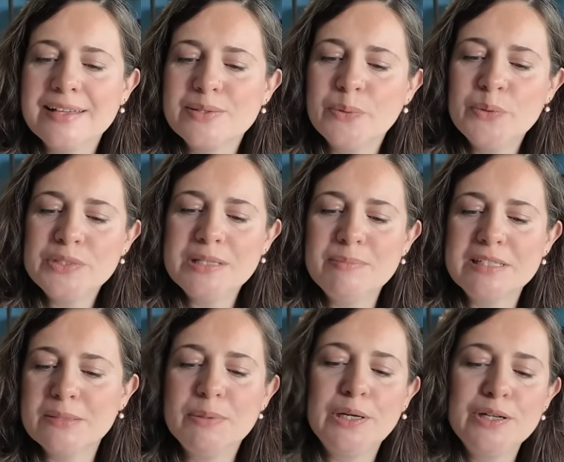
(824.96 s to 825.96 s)
as autumn is
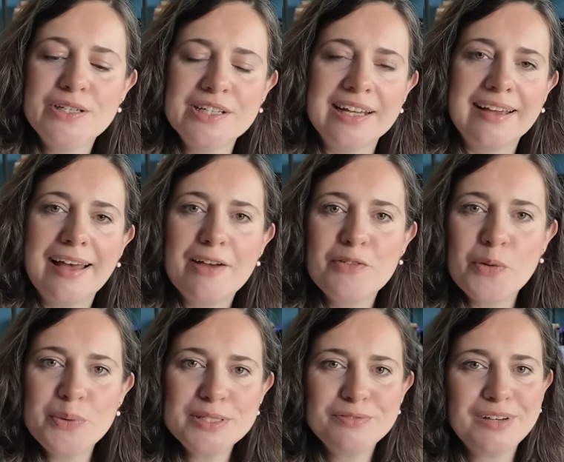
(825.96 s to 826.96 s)
approaching, I've
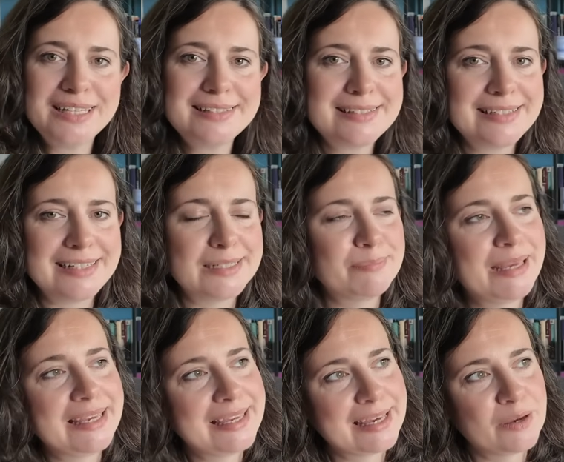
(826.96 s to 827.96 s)
always fancied
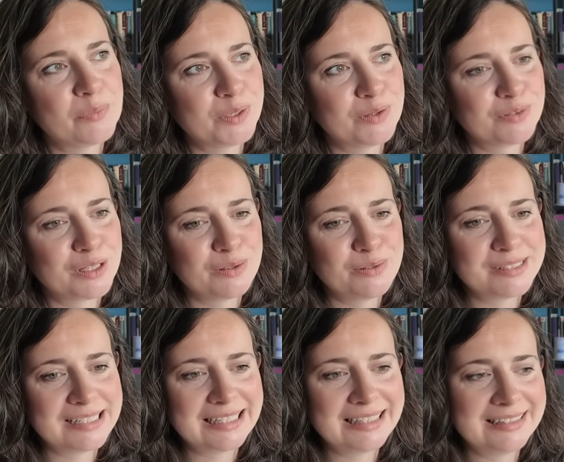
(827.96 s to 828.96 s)
making one of those
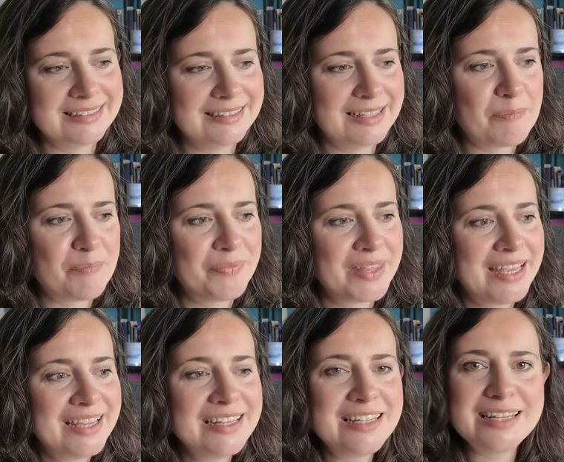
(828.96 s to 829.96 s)
little
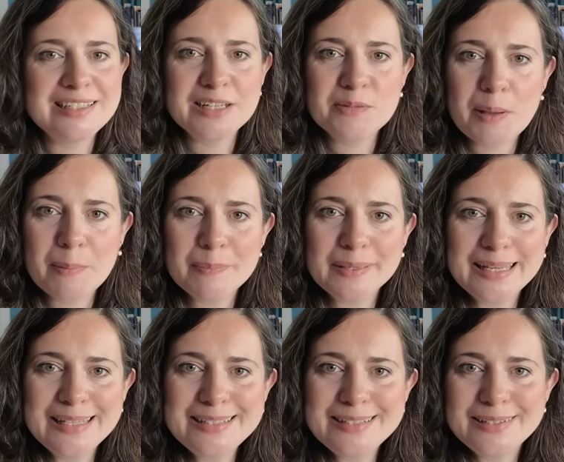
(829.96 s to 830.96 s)
knitted
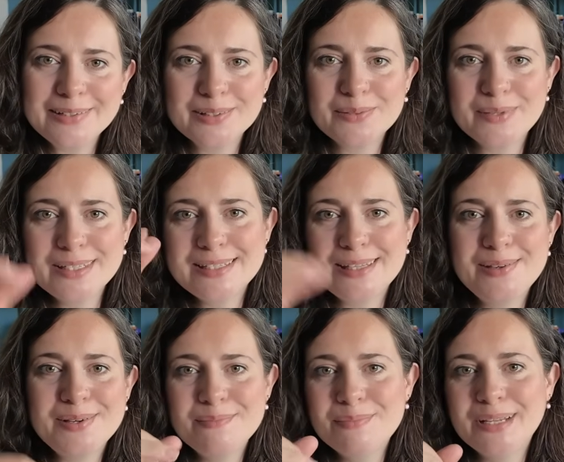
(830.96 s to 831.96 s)
pumpkins, you know, the ones that you
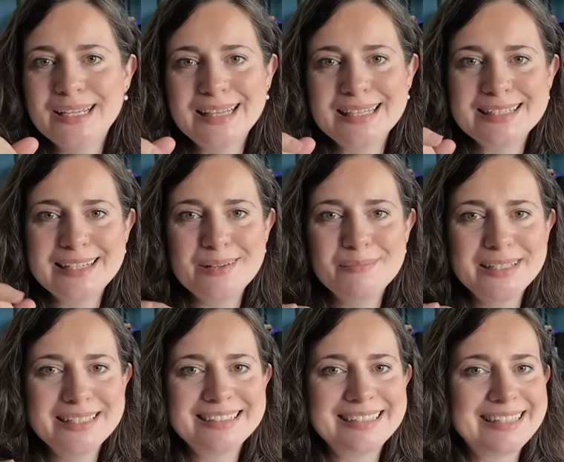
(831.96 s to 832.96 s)
can put little
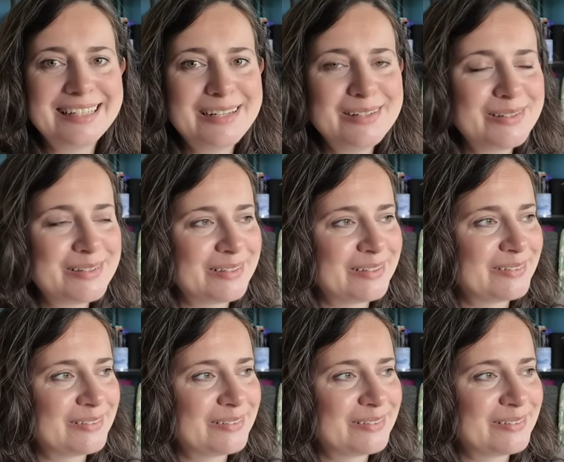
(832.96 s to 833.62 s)
cinnamon stick in to